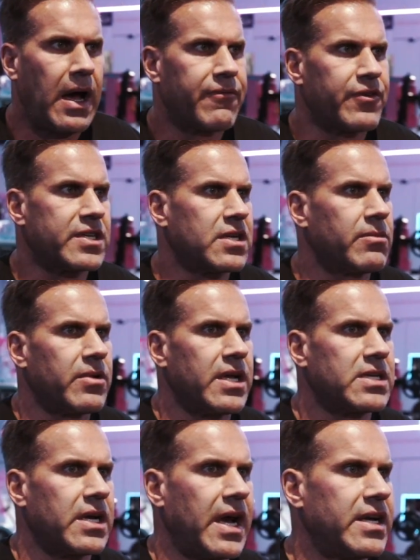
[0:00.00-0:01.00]
for some
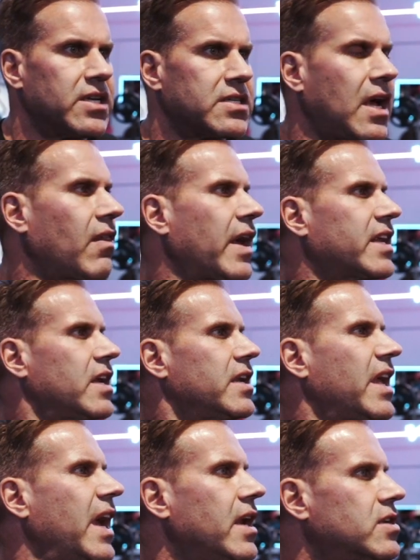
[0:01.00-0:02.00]
reason, I like to
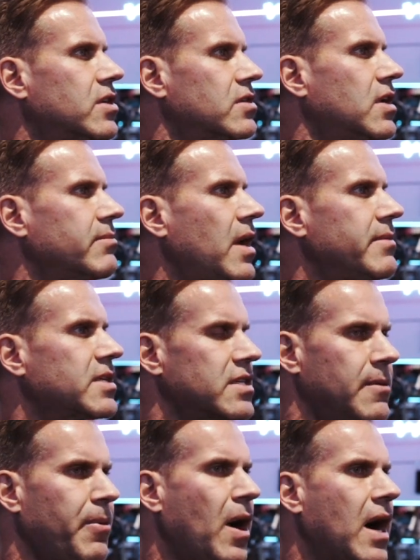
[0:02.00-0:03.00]
engage. So sometimes there's
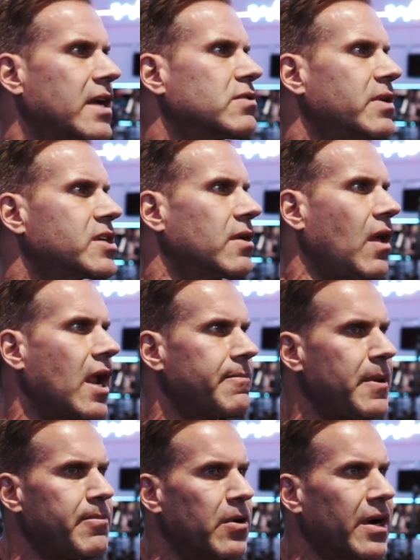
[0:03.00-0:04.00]
a pause, which a lot of
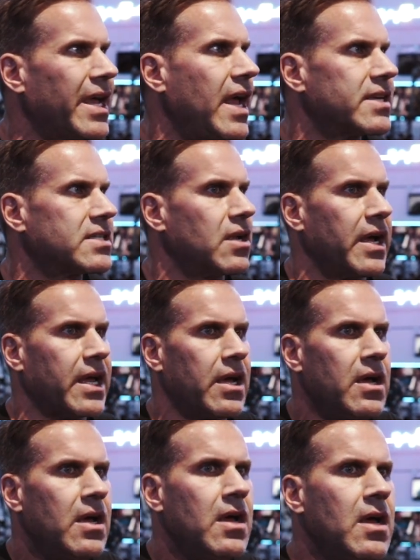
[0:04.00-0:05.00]
people are against. Like,
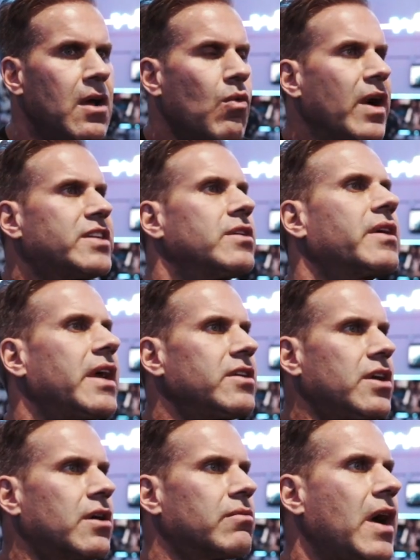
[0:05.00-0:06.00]
once you get
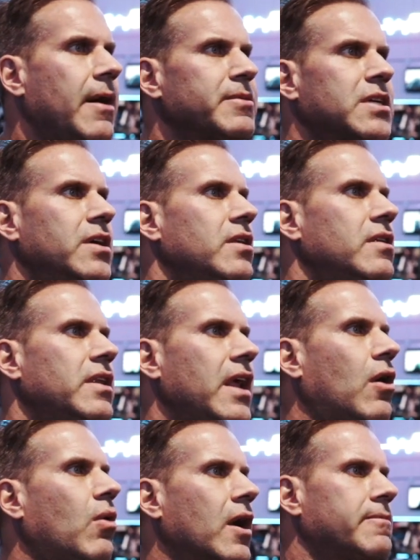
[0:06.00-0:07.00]
into your reps, they
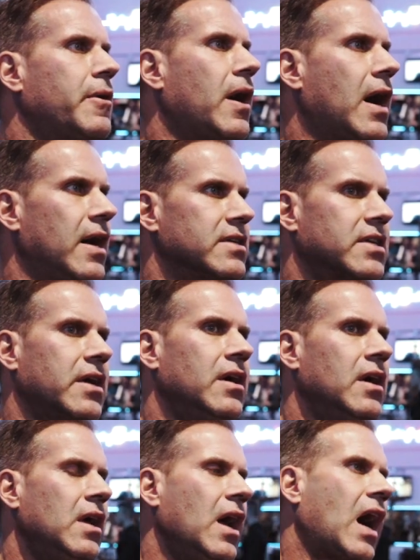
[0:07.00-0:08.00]
don't want to pause.
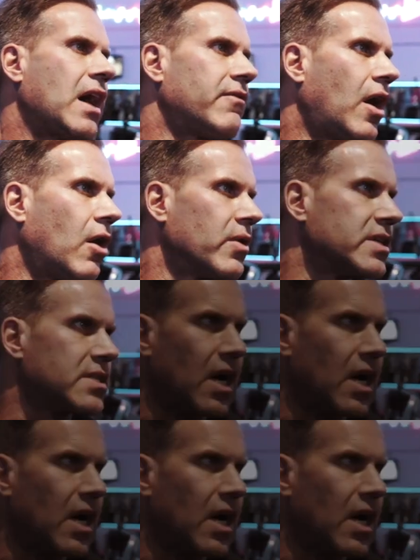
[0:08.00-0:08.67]
I've always